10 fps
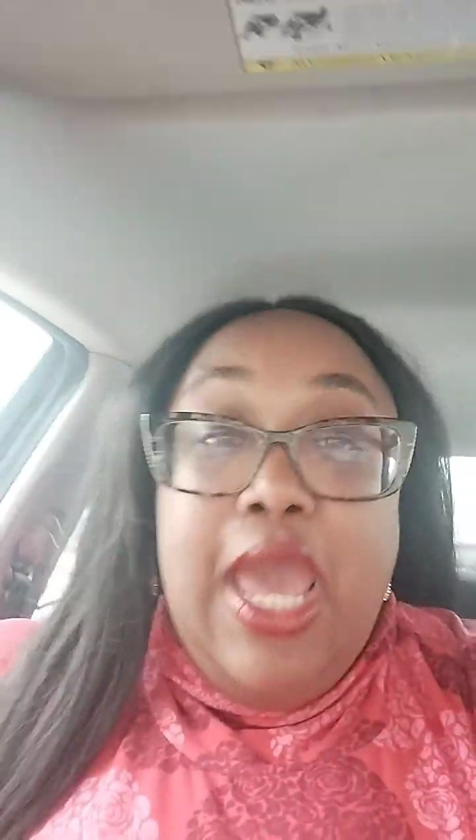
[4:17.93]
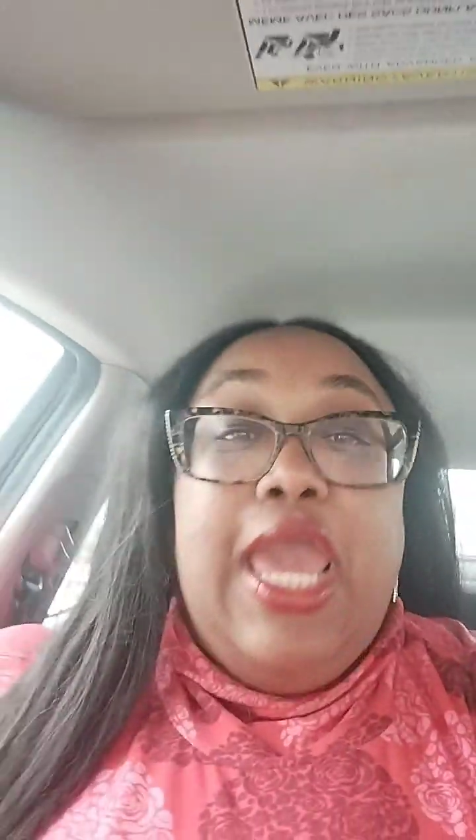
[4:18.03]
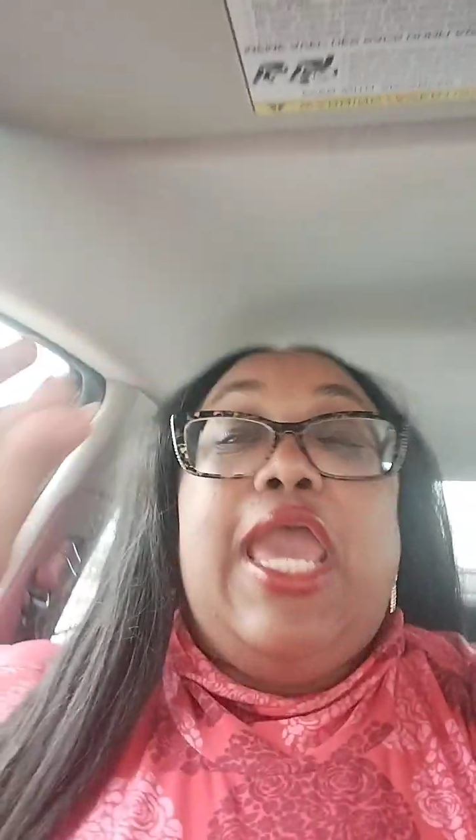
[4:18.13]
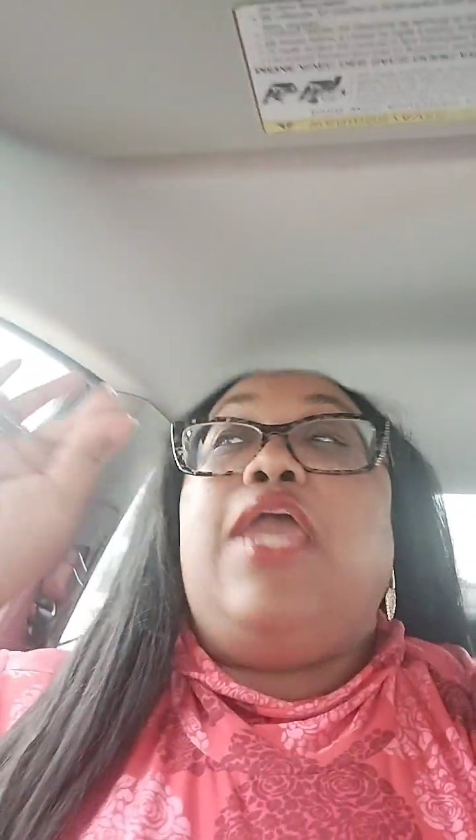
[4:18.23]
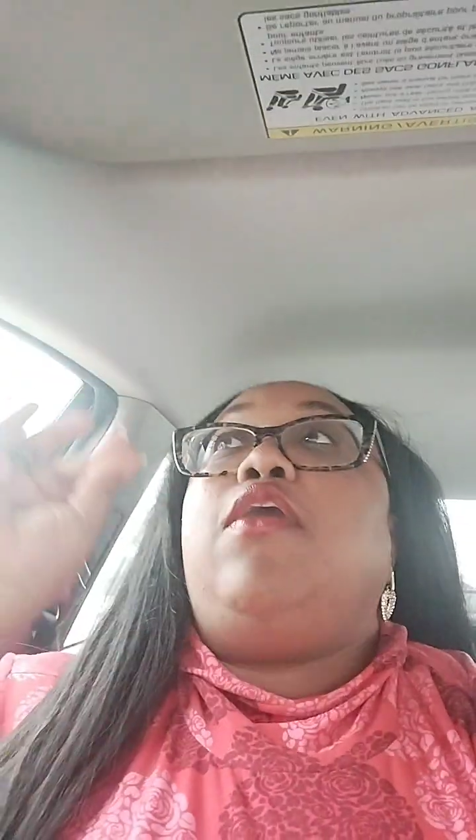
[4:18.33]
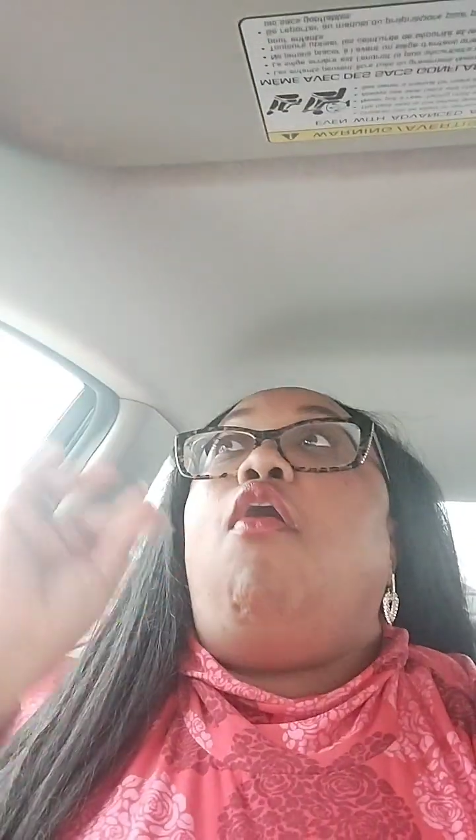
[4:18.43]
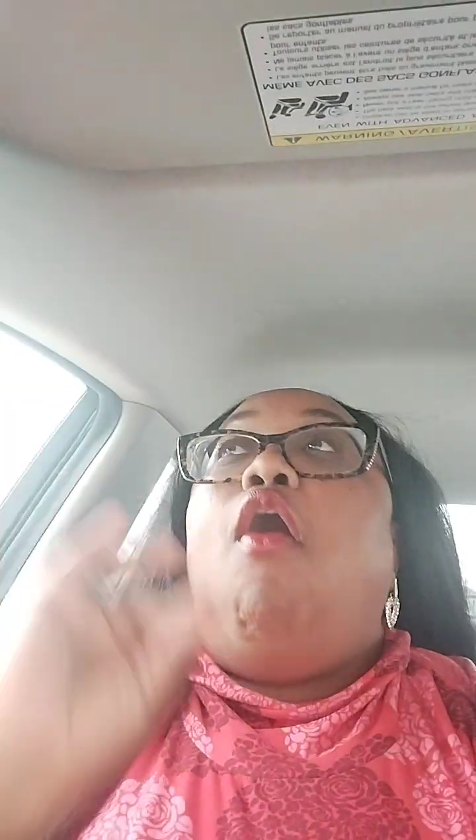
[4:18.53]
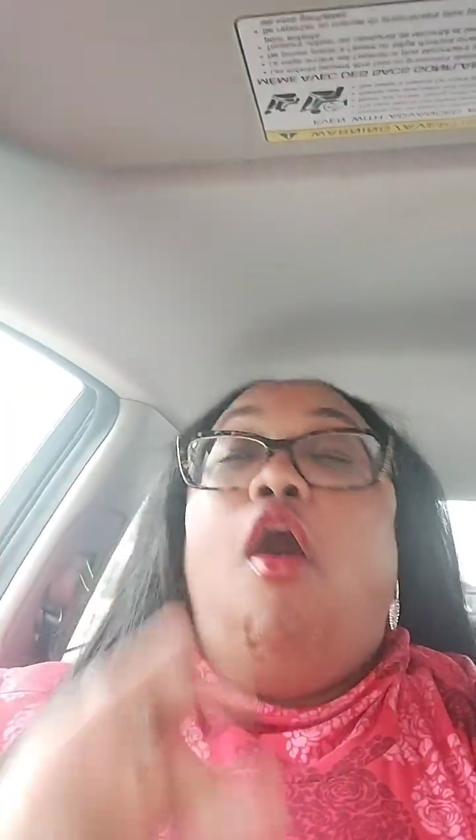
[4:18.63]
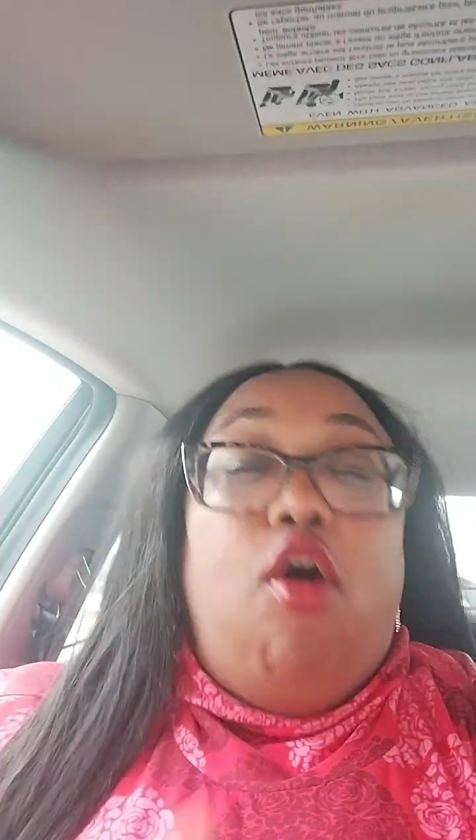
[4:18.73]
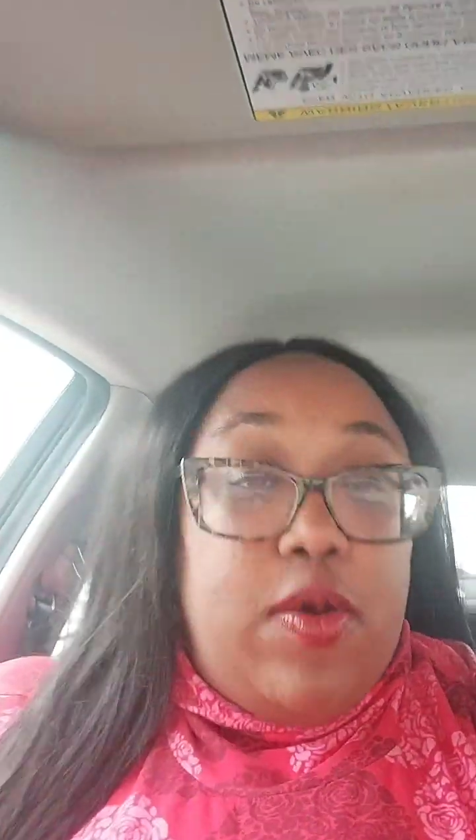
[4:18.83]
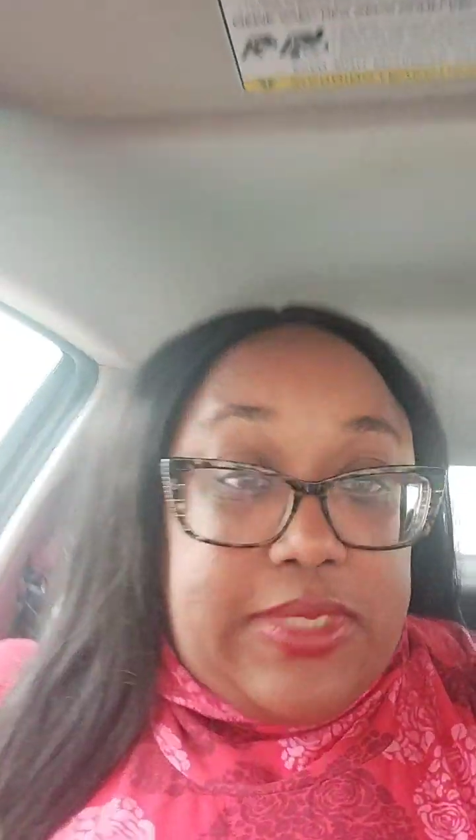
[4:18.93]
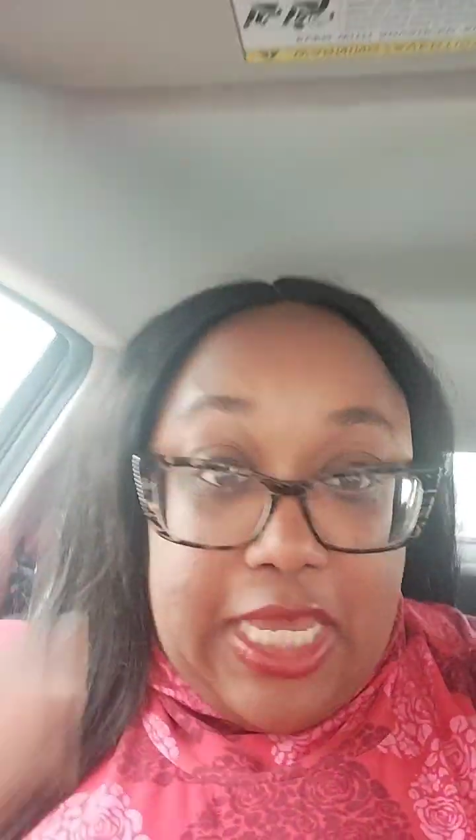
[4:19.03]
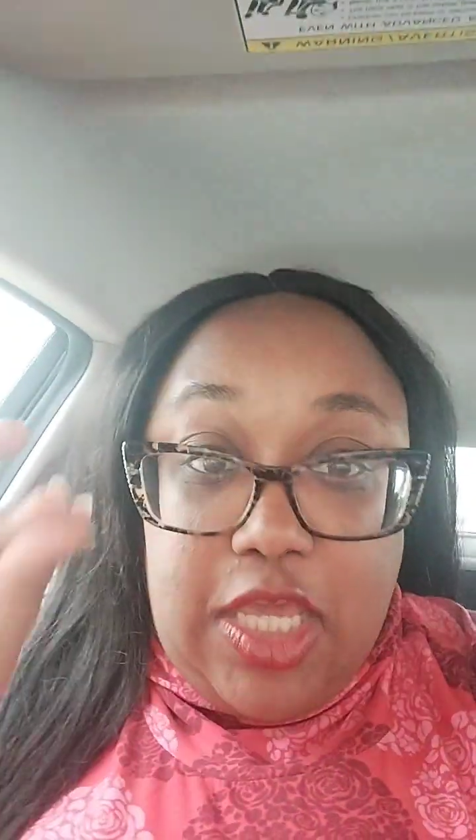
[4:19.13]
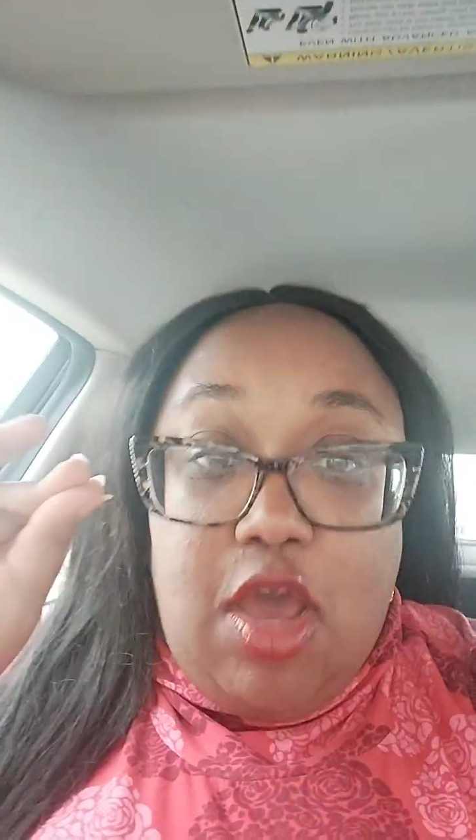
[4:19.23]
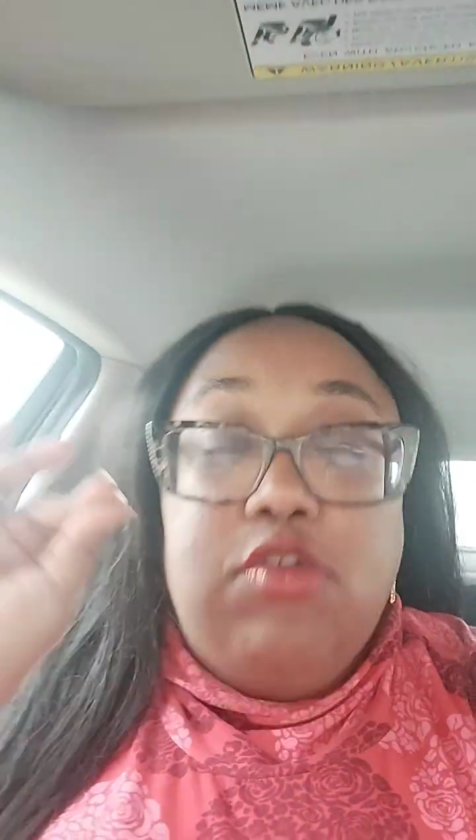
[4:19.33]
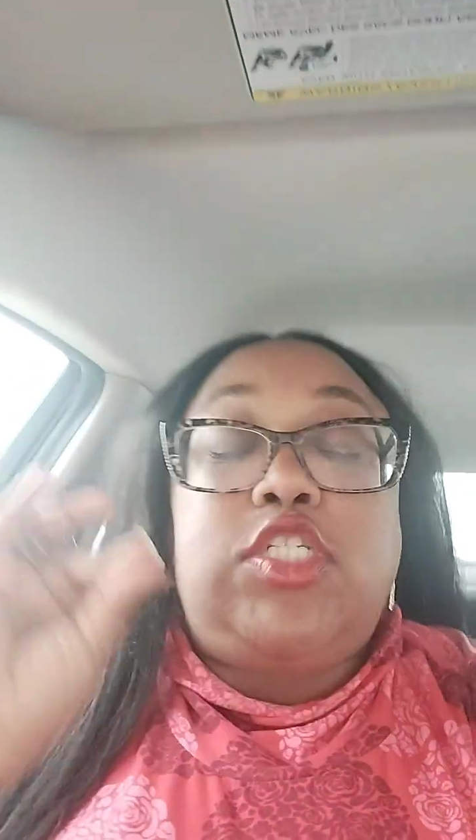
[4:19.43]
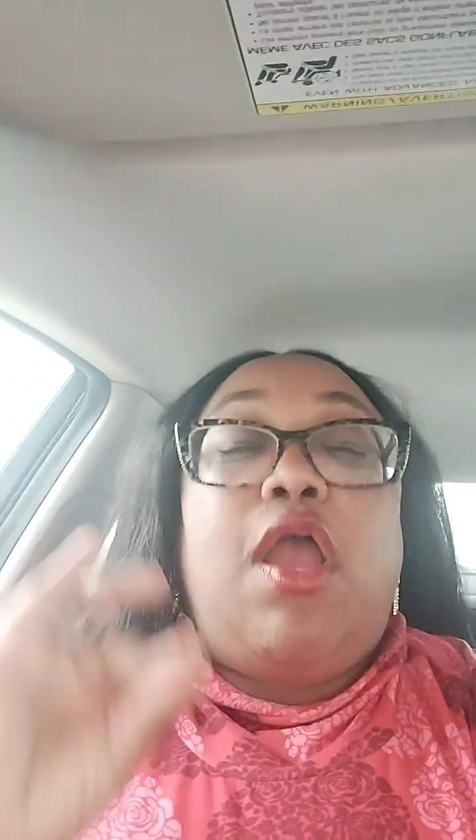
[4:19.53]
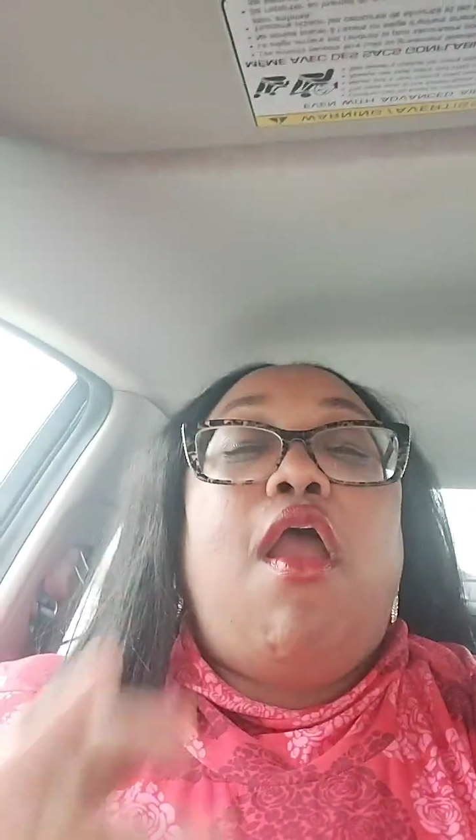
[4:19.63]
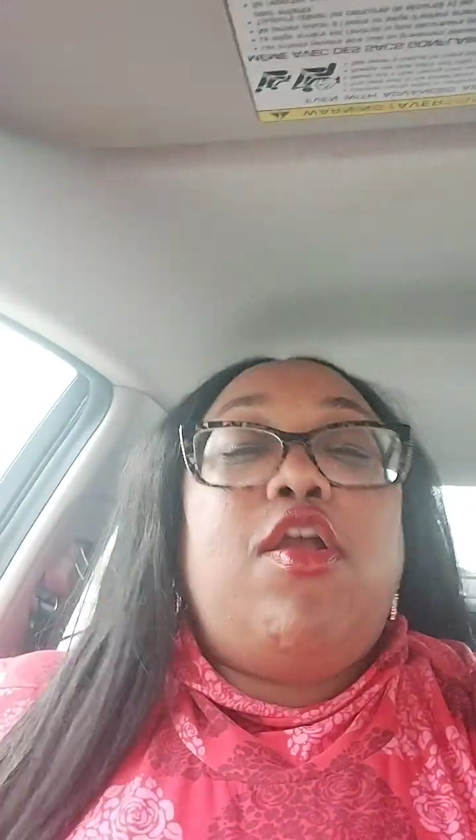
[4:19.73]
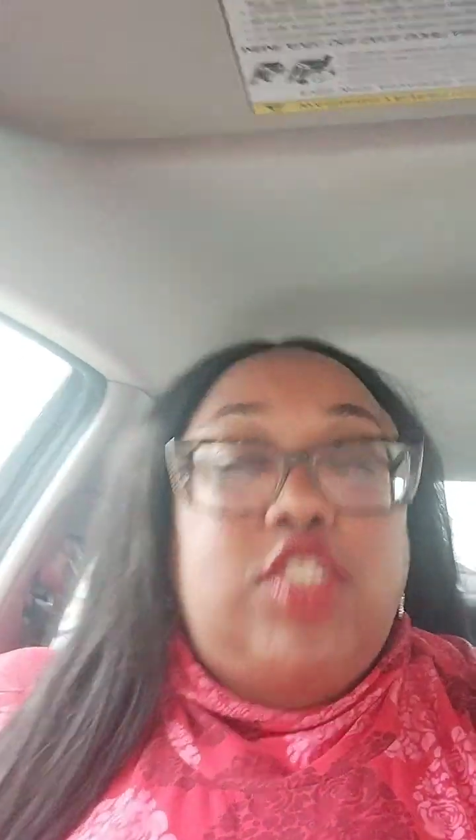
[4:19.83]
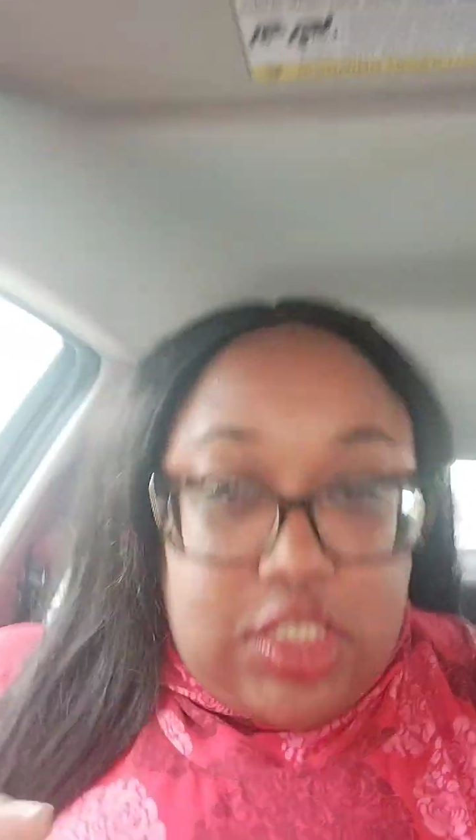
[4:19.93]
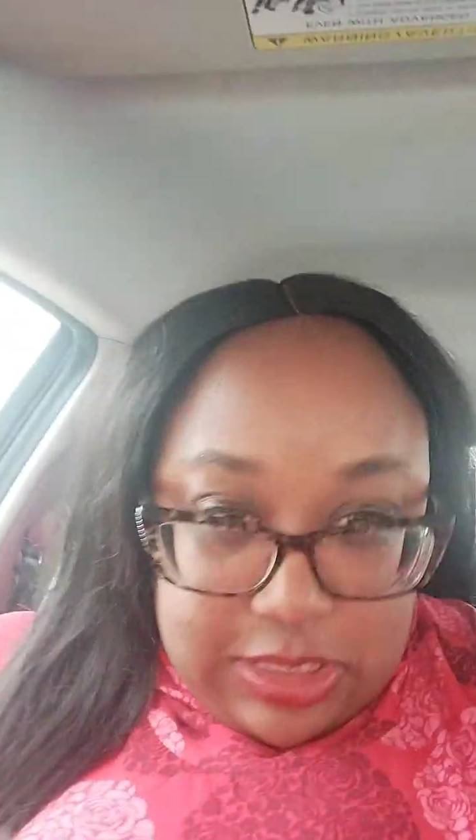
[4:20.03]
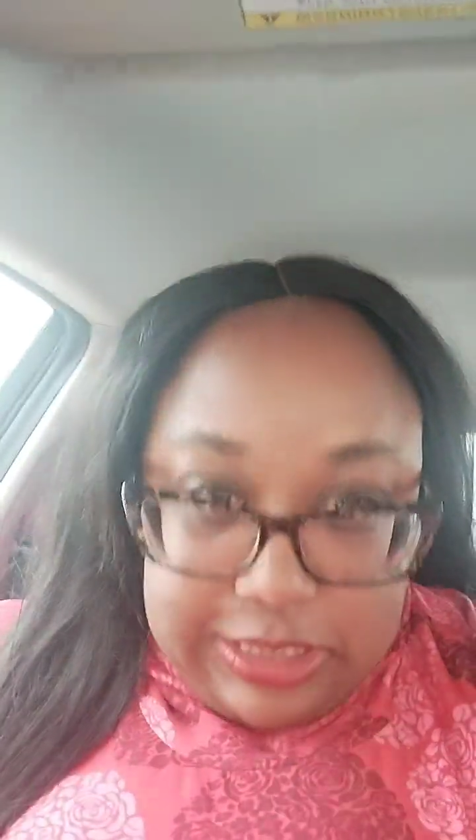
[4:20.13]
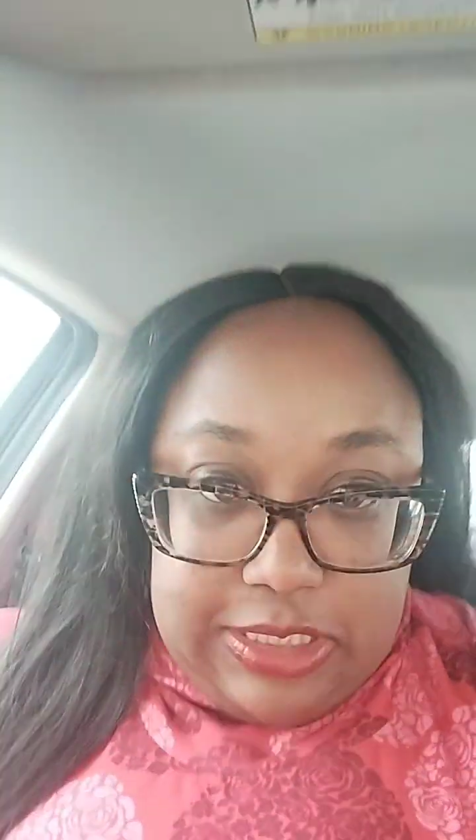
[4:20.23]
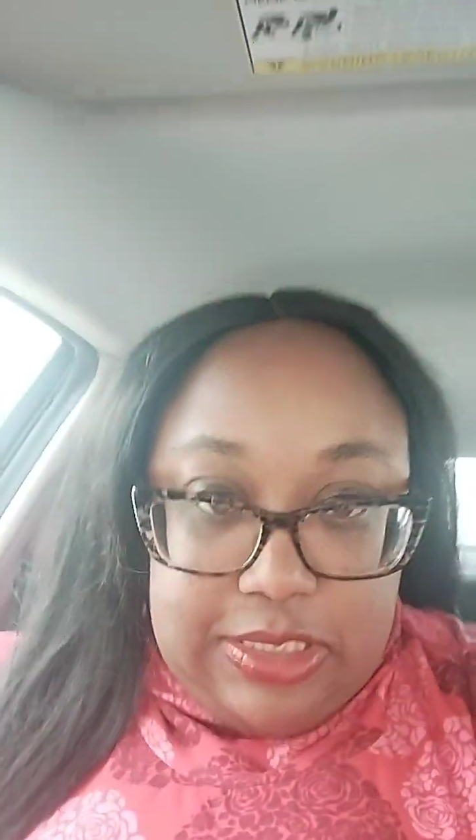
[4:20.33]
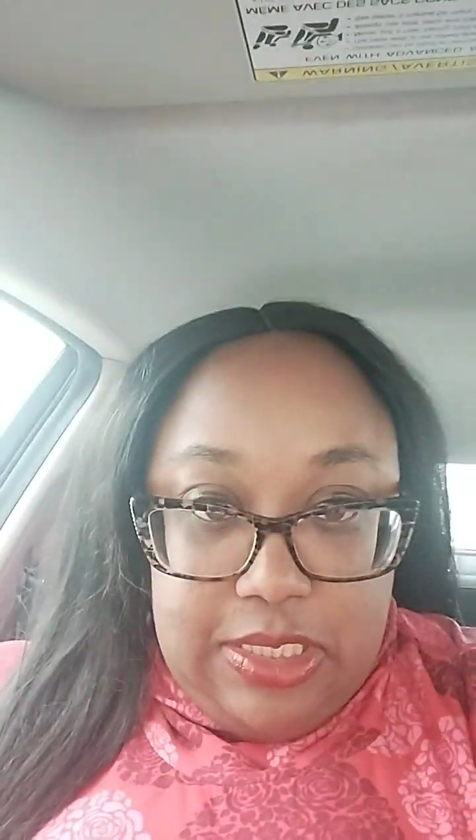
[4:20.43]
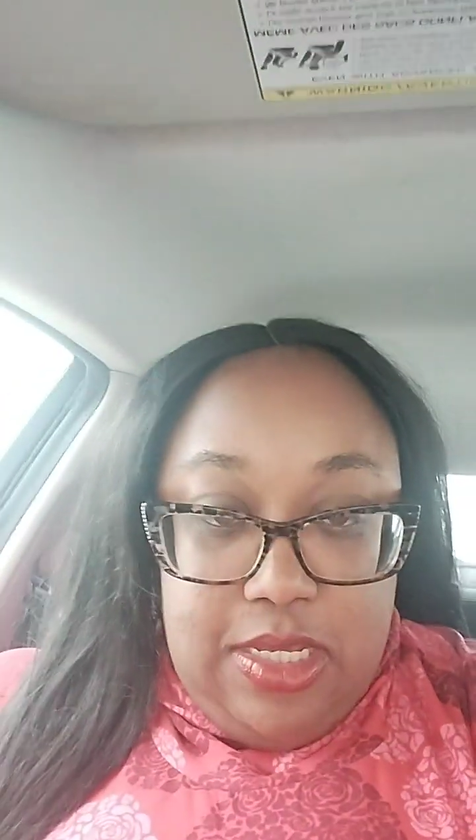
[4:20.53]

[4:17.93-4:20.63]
in your homes, in your churches,